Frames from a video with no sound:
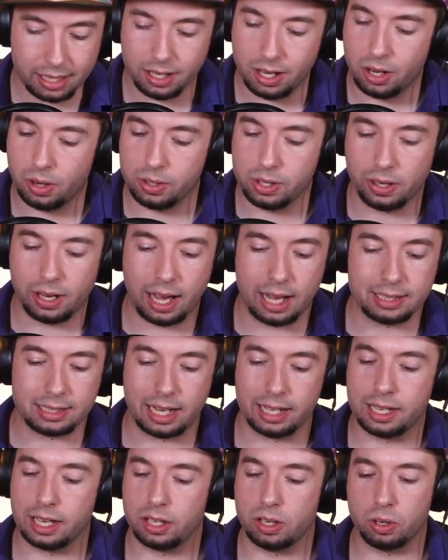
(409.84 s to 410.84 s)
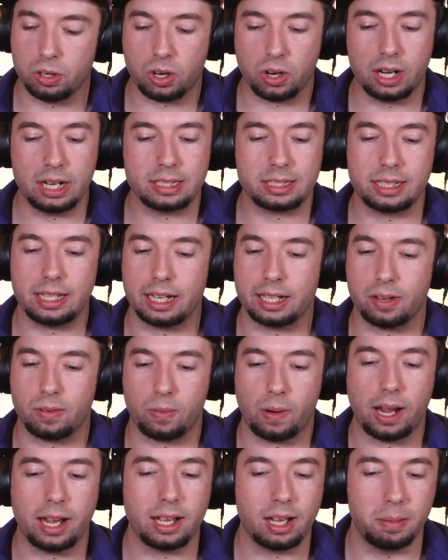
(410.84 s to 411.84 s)
You know, you guys, I could go crazy. I could
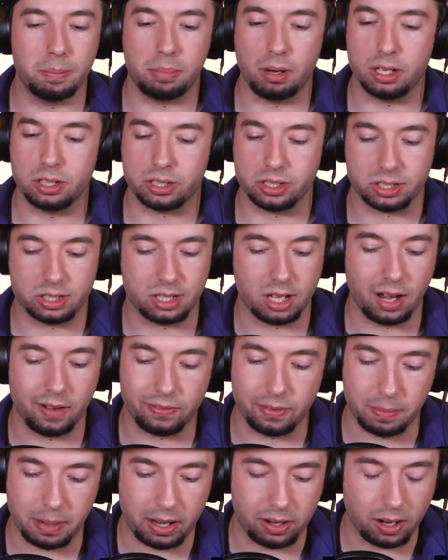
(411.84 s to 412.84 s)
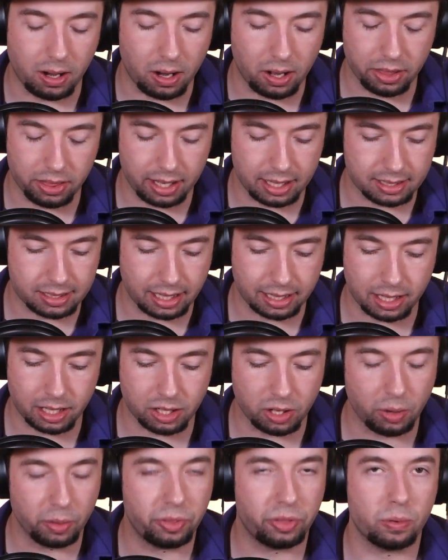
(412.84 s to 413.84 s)
write a bunch of stuff about all this. I could
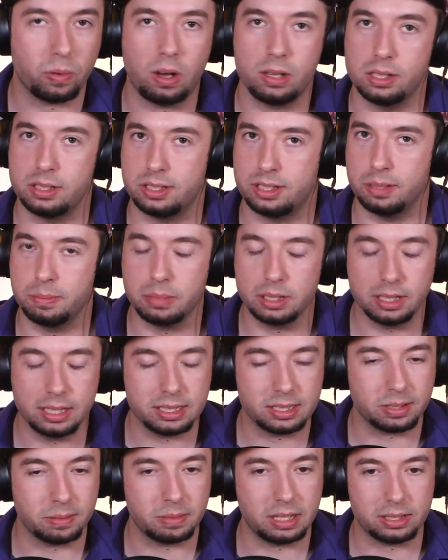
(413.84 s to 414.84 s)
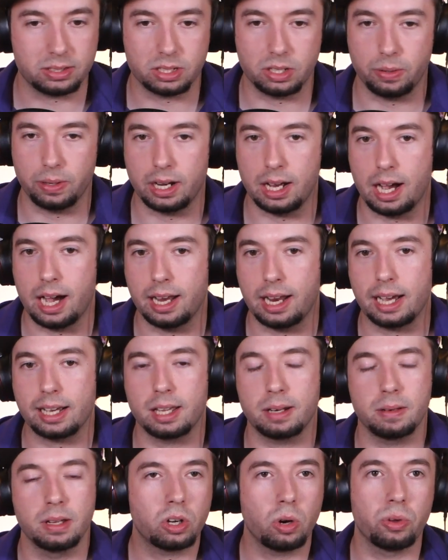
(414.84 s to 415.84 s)
go through all the symbolism that's going on. I
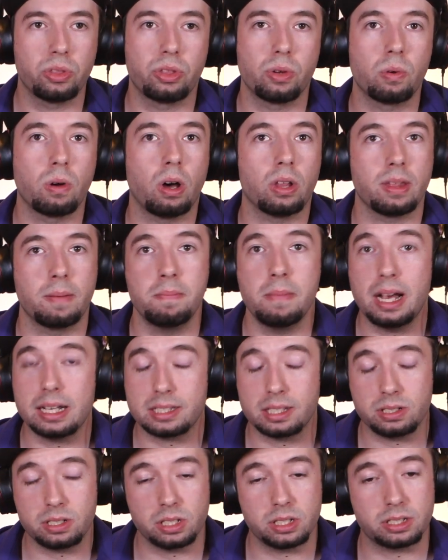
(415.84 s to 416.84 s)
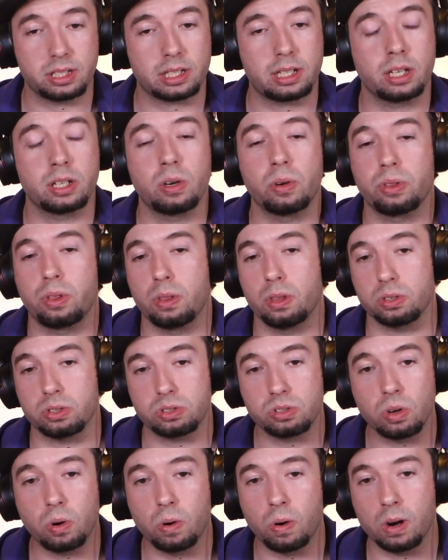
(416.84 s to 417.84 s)
could go through all the messages. I could go through the
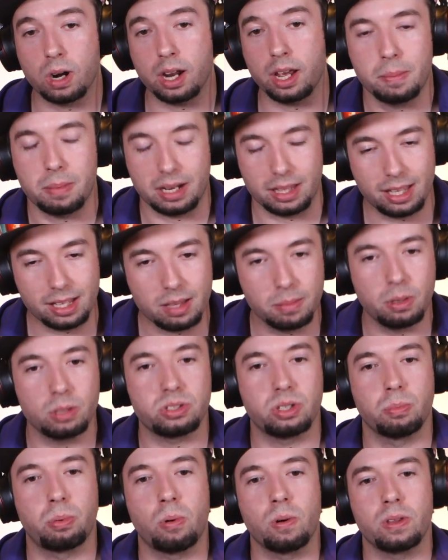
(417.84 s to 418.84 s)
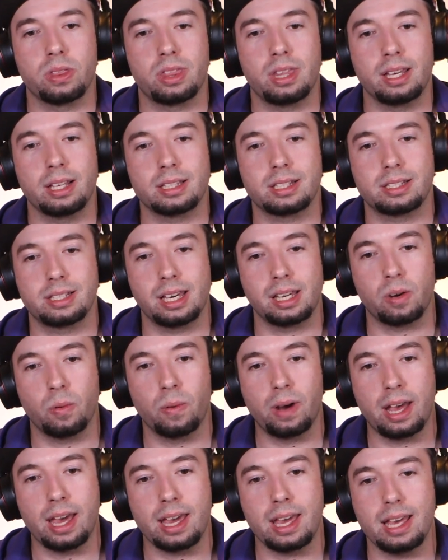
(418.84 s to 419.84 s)
story. But I think the most important thing to take
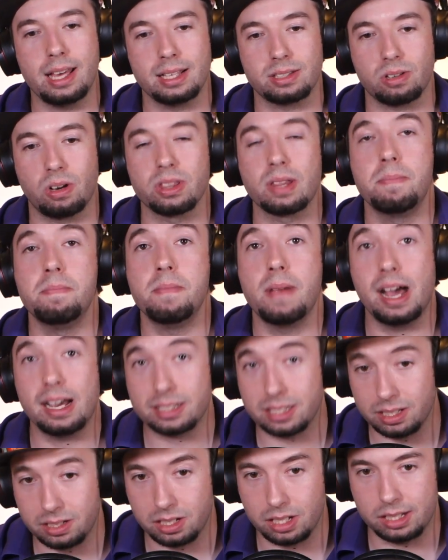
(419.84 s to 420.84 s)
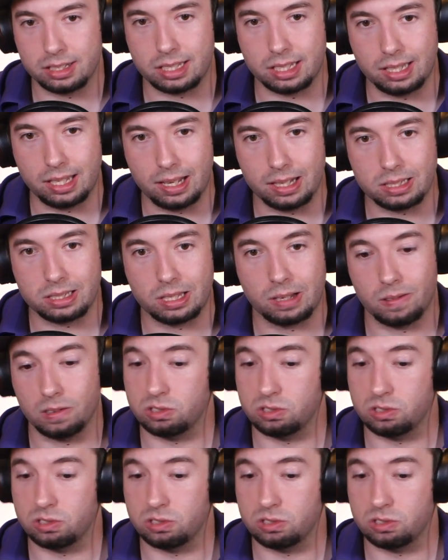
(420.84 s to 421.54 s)
away is all the messages in this.